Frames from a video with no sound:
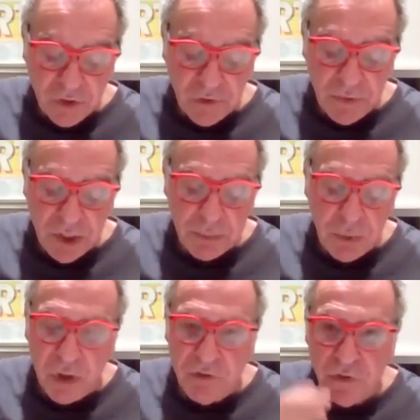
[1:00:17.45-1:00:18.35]
from this
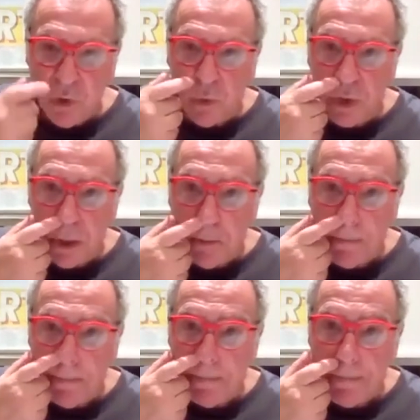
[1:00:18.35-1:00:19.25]
point forward,
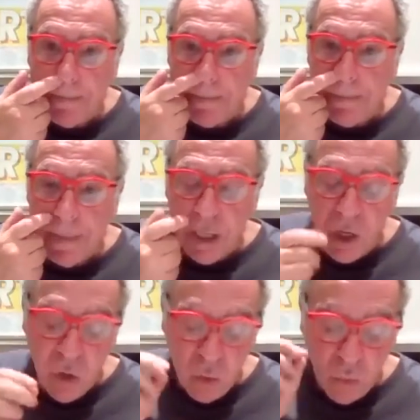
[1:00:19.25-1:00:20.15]

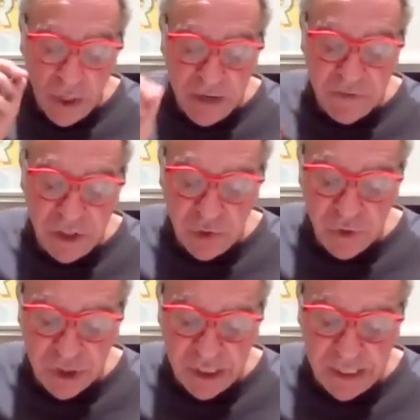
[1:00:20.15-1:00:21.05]
whenever you
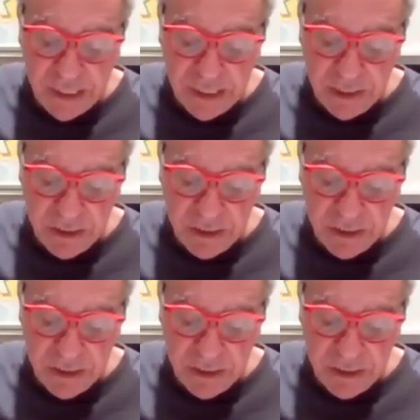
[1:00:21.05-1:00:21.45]
see